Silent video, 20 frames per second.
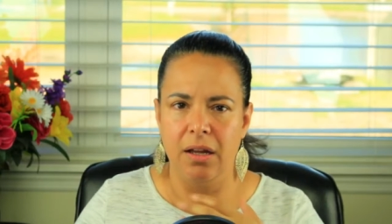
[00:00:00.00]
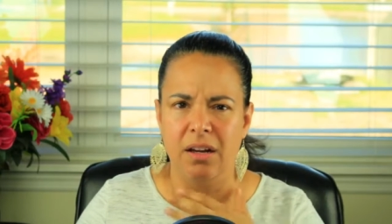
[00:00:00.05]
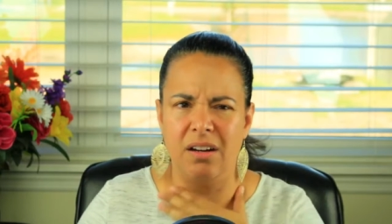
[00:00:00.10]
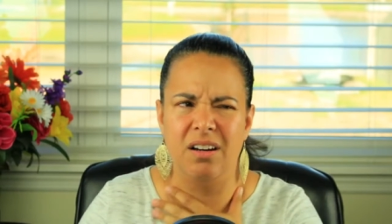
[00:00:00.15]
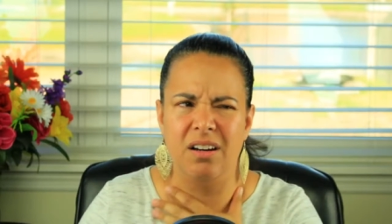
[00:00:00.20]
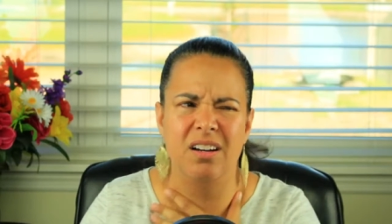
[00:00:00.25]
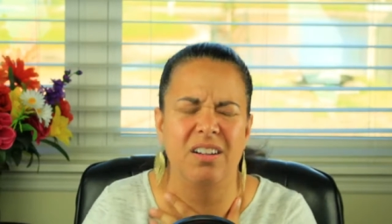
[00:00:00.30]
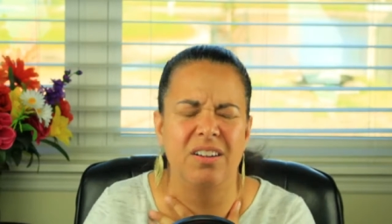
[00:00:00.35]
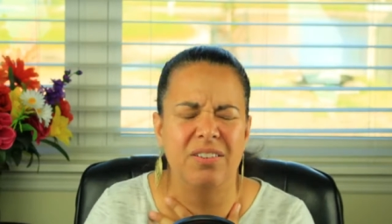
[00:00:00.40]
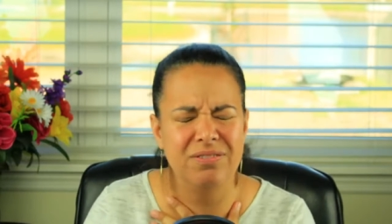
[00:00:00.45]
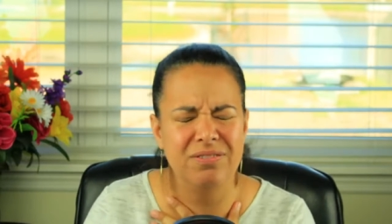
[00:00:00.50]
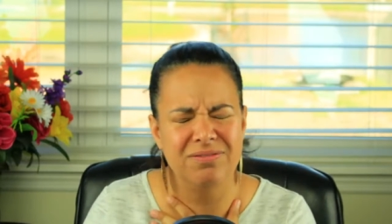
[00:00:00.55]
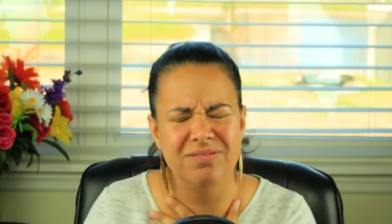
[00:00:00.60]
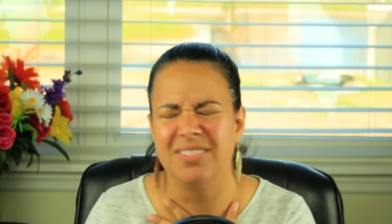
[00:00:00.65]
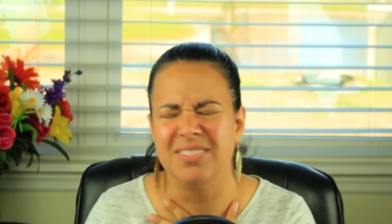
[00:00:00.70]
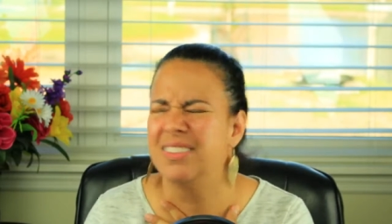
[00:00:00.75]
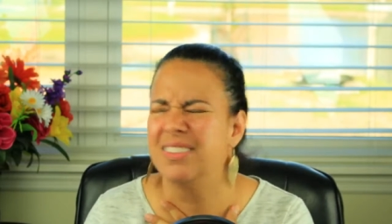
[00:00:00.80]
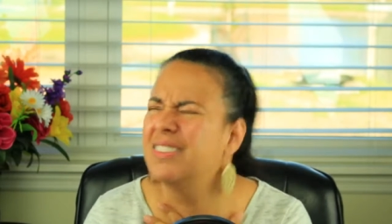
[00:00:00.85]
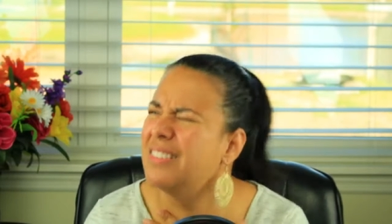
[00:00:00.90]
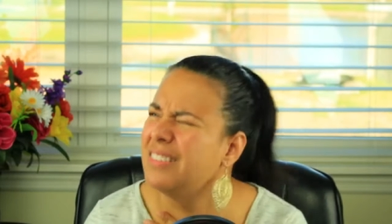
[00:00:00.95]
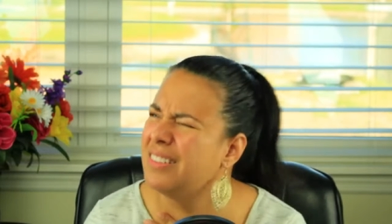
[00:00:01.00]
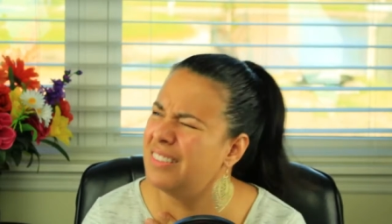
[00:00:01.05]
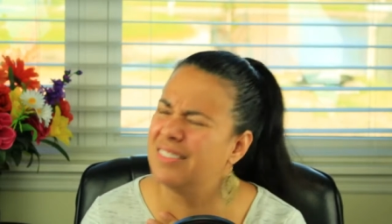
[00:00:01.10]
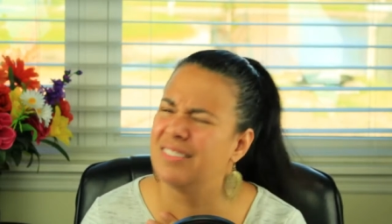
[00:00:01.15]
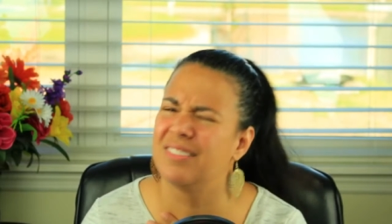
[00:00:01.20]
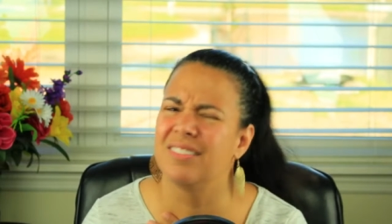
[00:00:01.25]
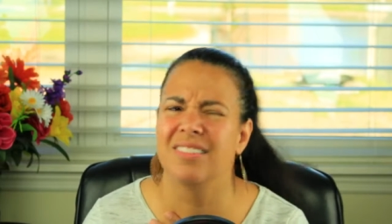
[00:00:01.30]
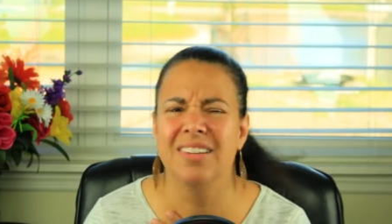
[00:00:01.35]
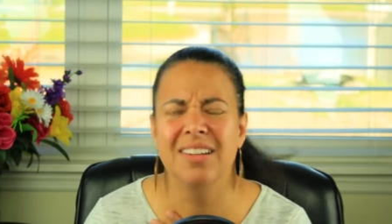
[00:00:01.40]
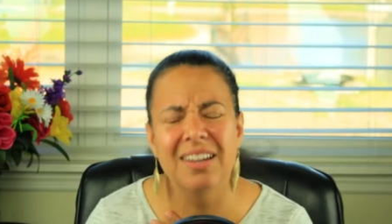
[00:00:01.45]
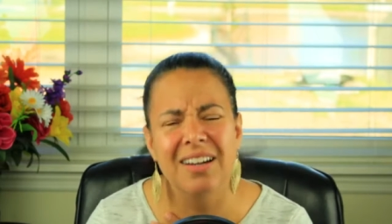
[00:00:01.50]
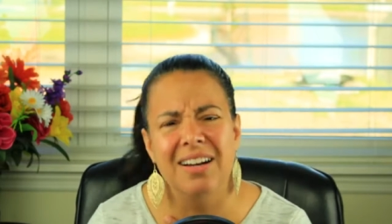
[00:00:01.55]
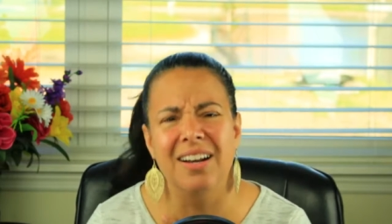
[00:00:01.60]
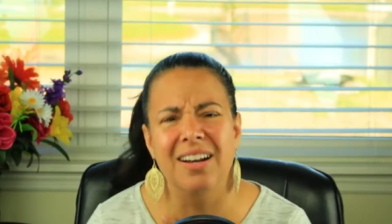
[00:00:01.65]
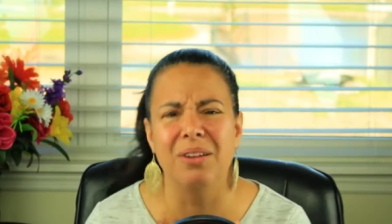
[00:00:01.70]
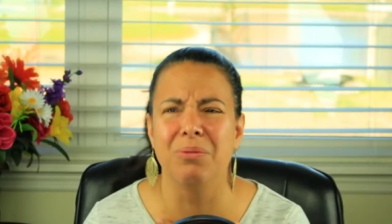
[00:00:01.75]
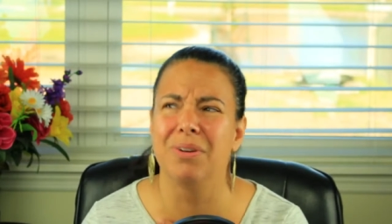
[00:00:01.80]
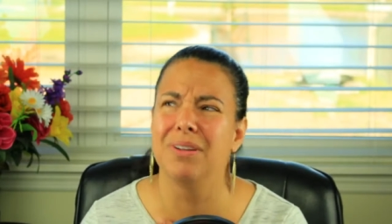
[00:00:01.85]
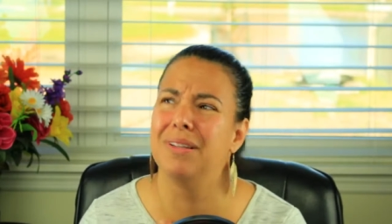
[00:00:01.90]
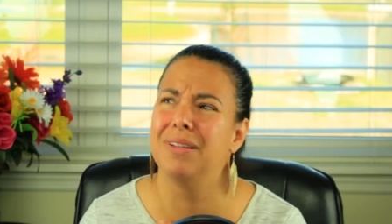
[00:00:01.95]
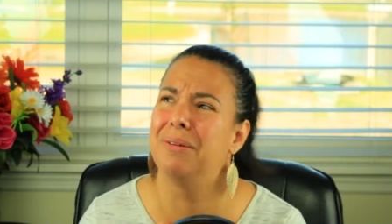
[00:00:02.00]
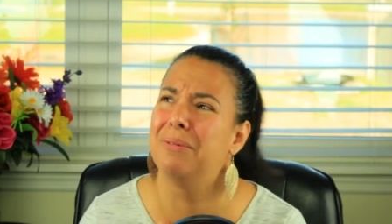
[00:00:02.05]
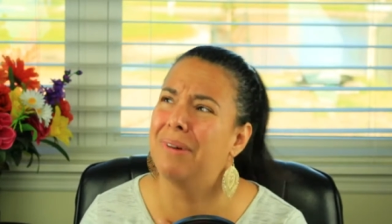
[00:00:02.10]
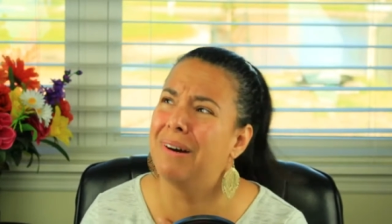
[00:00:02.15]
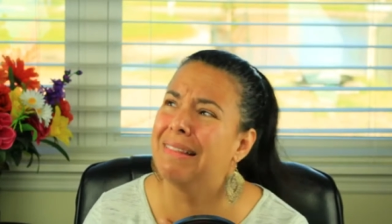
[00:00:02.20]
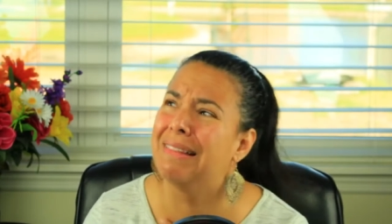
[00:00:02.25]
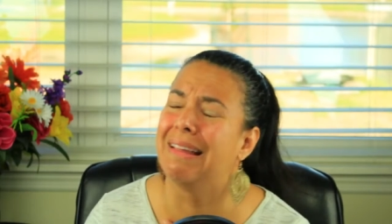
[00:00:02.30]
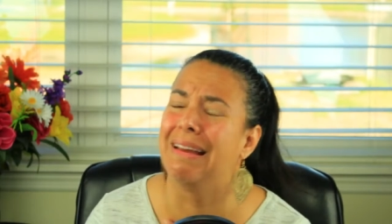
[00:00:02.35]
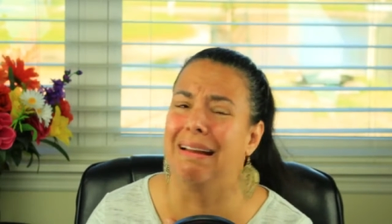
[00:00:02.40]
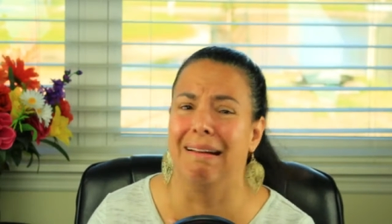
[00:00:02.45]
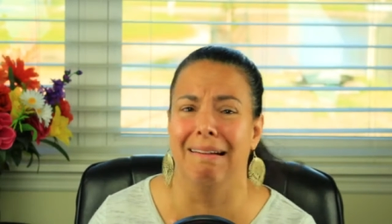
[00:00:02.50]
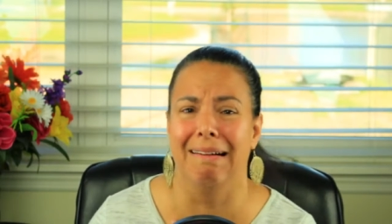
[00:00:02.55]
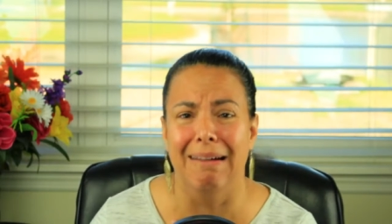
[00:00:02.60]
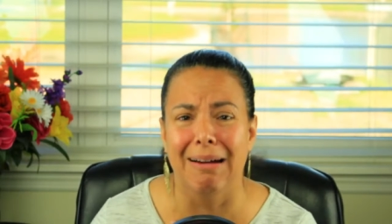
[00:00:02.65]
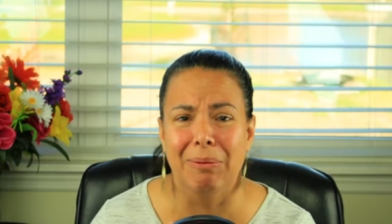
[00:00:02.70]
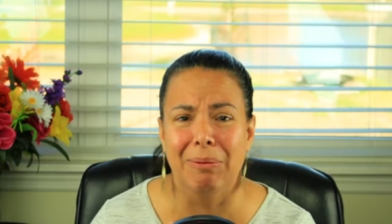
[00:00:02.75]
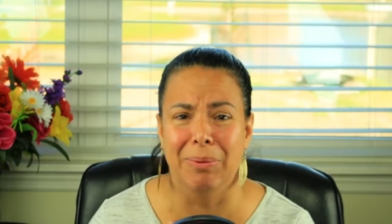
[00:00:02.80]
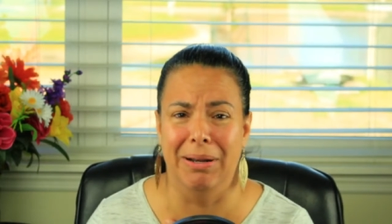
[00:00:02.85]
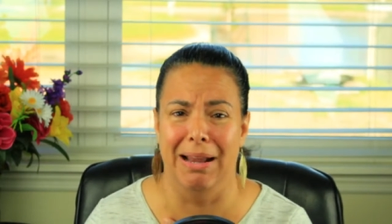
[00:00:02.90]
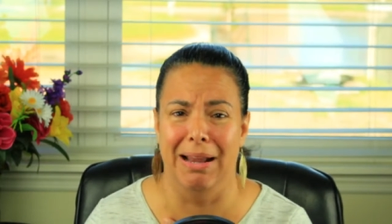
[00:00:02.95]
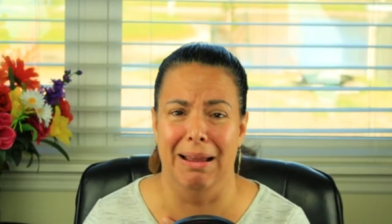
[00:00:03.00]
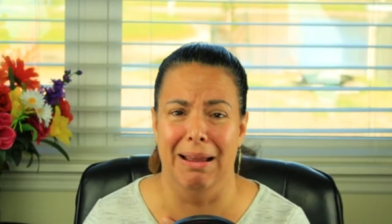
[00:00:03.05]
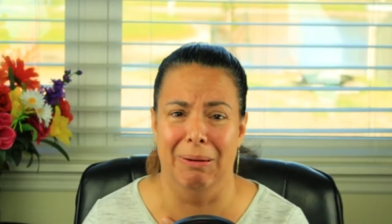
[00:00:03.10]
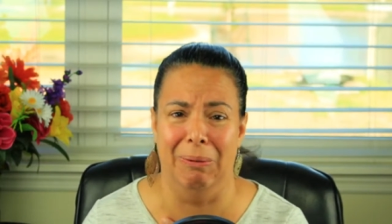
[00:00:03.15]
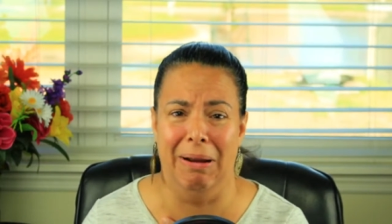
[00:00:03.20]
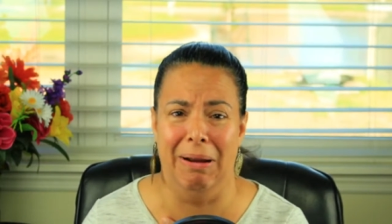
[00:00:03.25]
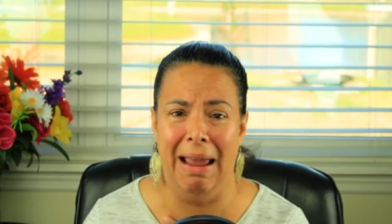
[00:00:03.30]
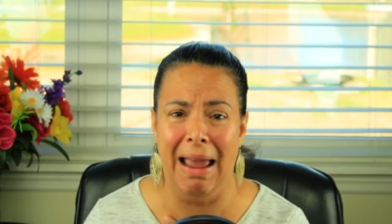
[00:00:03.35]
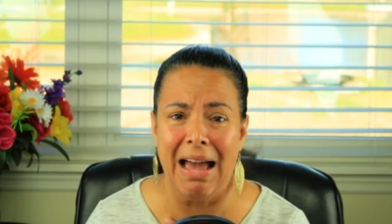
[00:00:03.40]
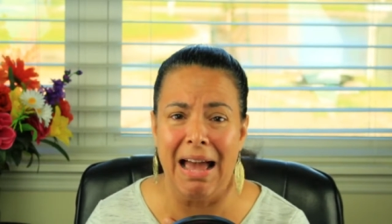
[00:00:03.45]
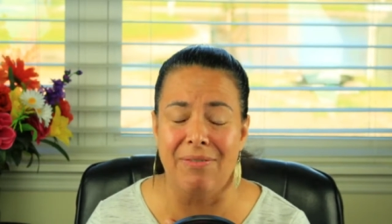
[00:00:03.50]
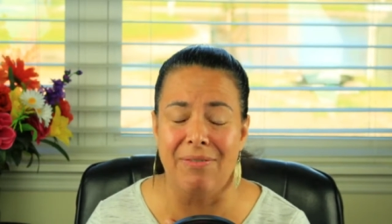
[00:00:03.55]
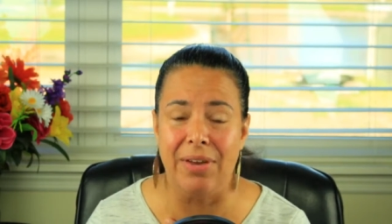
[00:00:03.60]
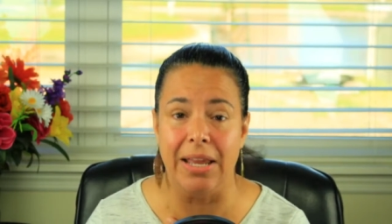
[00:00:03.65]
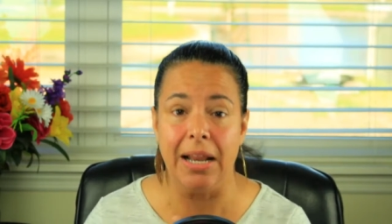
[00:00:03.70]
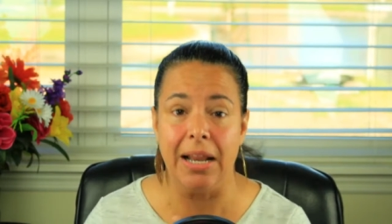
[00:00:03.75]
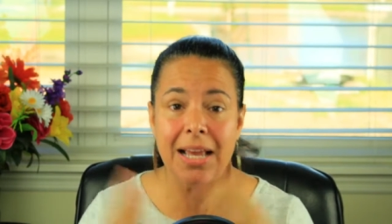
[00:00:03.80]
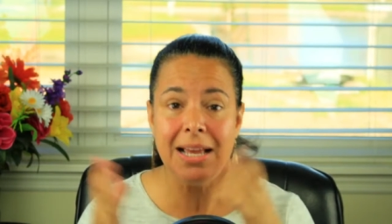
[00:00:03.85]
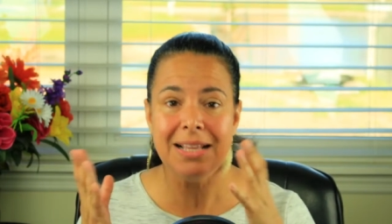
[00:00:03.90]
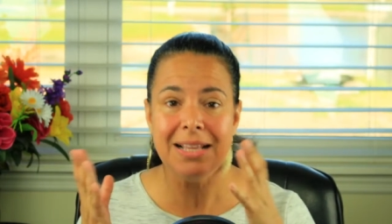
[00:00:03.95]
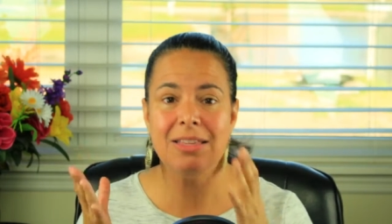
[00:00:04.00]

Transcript: oh God, I really want that car, but I don't have it.